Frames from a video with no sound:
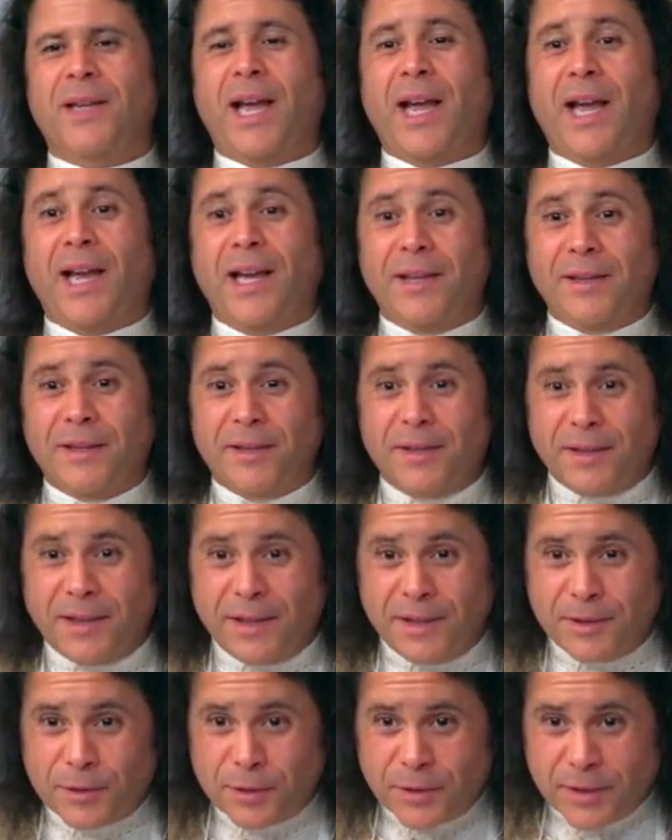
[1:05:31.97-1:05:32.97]
And the
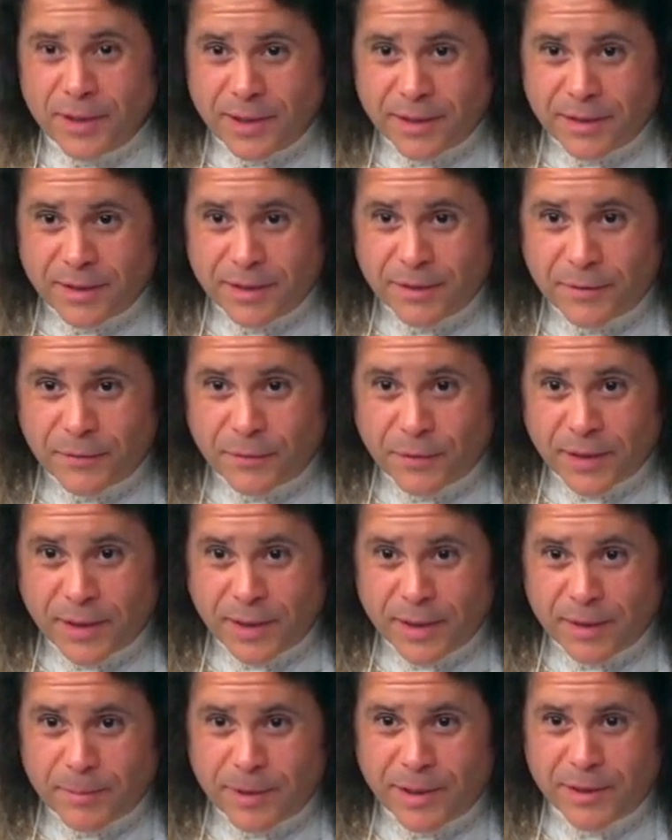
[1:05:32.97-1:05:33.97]
internet,
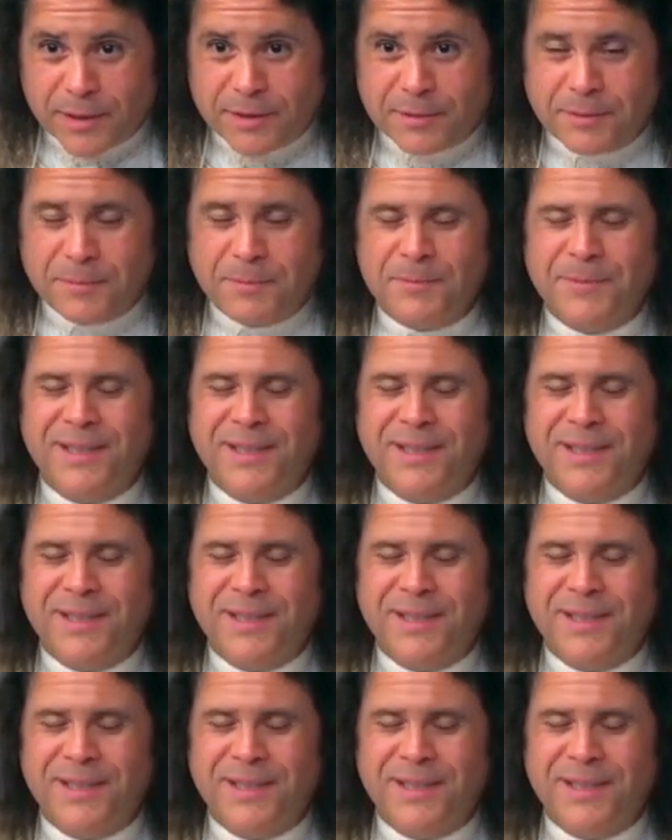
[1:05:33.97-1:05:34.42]
forget about it.